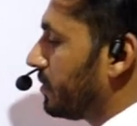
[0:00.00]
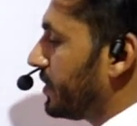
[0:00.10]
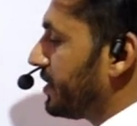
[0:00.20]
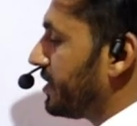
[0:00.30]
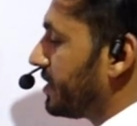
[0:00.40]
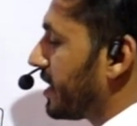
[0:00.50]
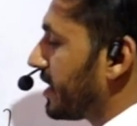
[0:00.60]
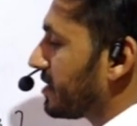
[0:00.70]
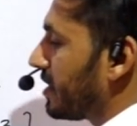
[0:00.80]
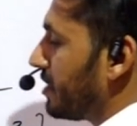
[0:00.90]
This is the
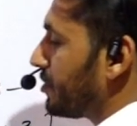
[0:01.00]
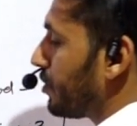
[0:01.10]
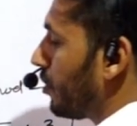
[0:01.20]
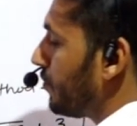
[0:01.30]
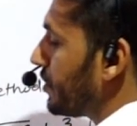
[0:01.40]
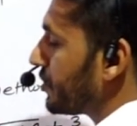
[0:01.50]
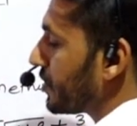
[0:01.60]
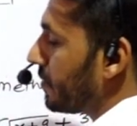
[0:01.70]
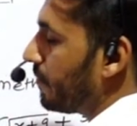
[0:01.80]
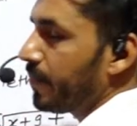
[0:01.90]
rationalization of this
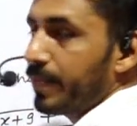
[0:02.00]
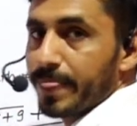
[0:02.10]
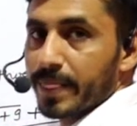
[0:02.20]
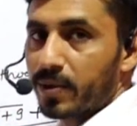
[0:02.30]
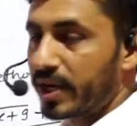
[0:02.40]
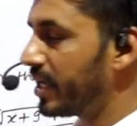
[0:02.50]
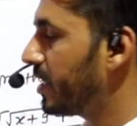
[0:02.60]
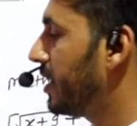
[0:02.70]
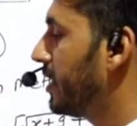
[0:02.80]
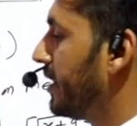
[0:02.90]
term.
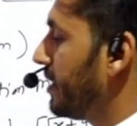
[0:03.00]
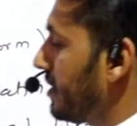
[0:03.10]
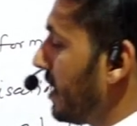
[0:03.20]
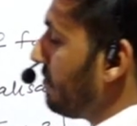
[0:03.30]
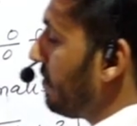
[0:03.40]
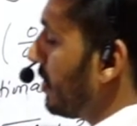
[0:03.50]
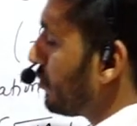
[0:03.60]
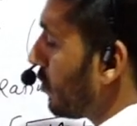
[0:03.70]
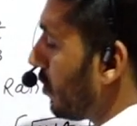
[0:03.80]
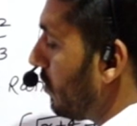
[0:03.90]
Okay, then we will
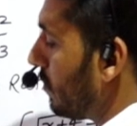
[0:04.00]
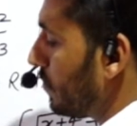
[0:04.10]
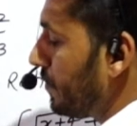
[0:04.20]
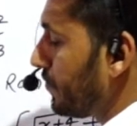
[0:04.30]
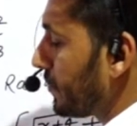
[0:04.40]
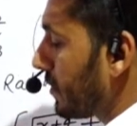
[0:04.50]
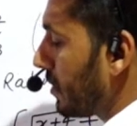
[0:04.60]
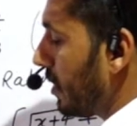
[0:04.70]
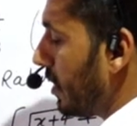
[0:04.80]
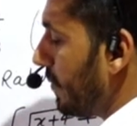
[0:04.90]
solve
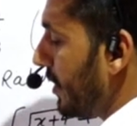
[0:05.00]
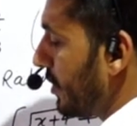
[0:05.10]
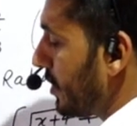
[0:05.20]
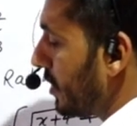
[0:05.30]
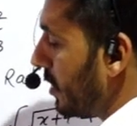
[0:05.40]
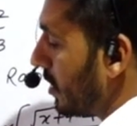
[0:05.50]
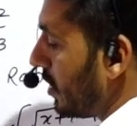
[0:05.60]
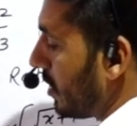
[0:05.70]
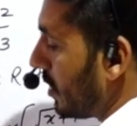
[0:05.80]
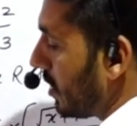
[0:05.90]
limit
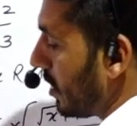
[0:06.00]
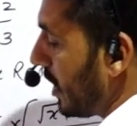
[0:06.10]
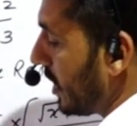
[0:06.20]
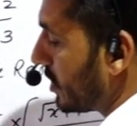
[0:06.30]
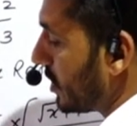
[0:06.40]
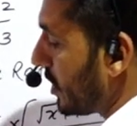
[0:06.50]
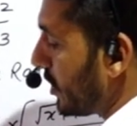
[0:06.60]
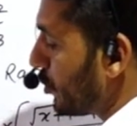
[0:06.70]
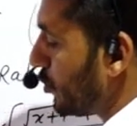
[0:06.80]
x tends